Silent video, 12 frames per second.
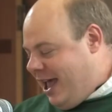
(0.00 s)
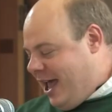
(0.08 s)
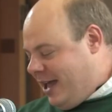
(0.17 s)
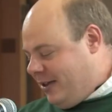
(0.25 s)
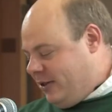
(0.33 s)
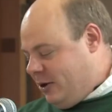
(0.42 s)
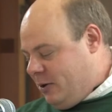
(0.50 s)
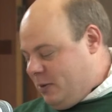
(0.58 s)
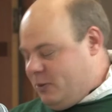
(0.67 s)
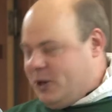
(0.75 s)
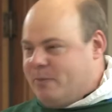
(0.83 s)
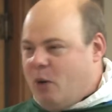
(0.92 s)
and their,
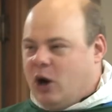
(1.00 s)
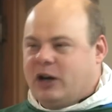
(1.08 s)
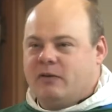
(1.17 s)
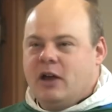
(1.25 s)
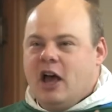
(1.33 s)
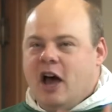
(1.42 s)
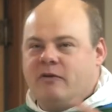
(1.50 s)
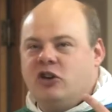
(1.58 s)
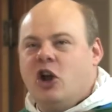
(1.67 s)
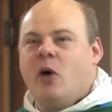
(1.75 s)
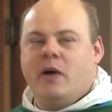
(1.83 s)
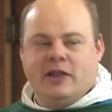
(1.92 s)
their mark of, of
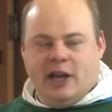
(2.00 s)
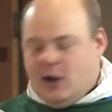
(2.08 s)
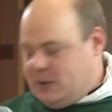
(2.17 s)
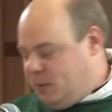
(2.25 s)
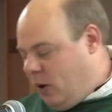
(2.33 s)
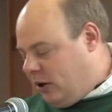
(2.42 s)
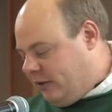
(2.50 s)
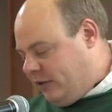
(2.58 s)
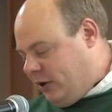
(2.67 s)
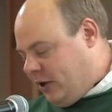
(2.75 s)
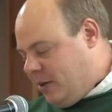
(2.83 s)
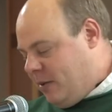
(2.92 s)
knowing that I was part of
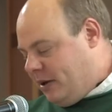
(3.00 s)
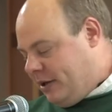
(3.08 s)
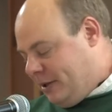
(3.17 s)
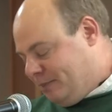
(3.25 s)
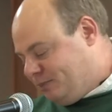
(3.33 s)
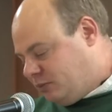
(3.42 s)
their community.